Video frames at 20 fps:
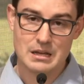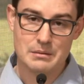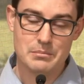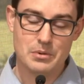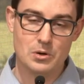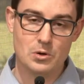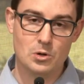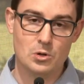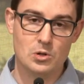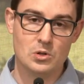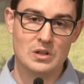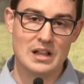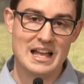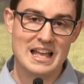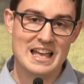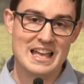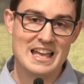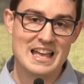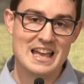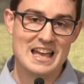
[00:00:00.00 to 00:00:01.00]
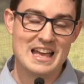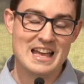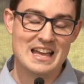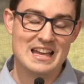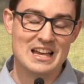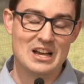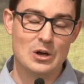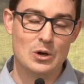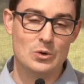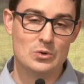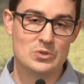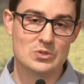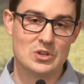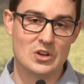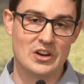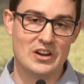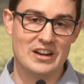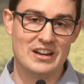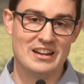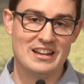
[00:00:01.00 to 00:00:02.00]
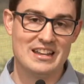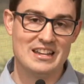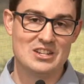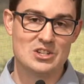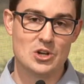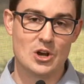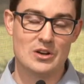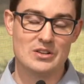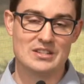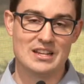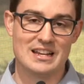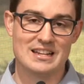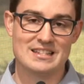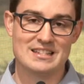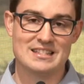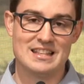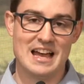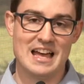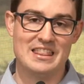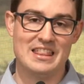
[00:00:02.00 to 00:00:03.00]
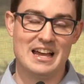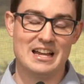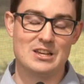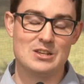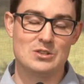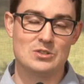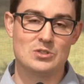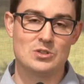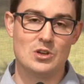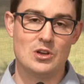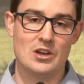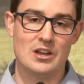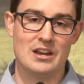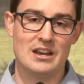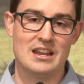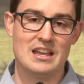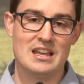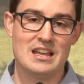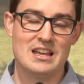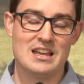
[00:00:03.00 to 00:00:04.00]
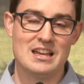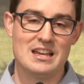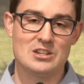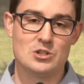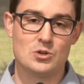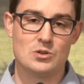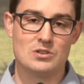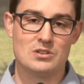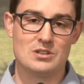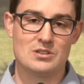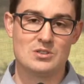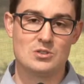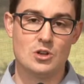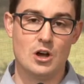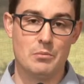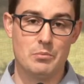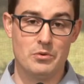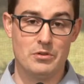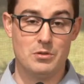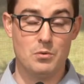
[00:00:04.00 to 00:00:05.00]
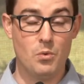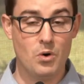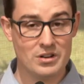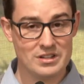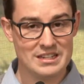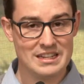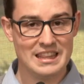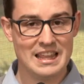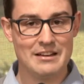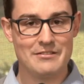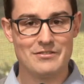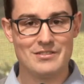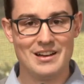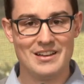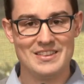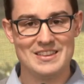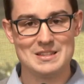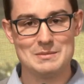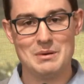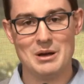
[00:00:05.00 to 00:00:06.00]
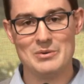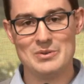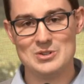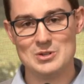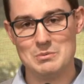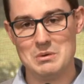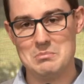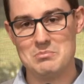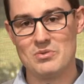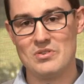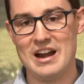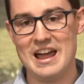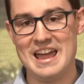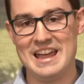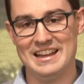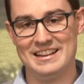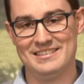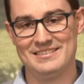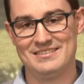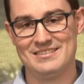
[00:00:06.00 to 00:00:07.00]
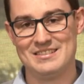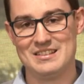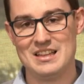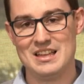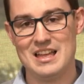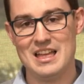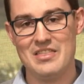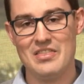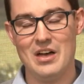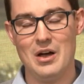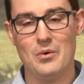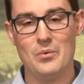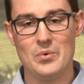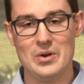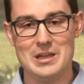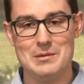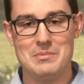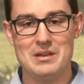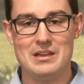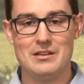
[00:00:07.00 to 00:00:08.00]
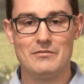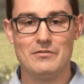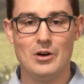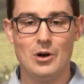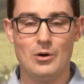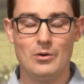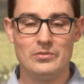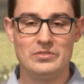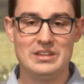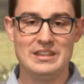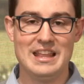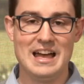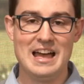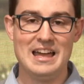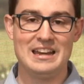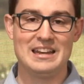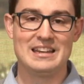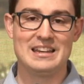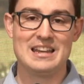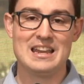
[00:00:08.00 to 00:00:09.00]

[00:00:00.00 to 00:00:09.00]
Paul also shows us that that concern shouldn't just stop with wanting that for others, but we should be praying that we be involved in that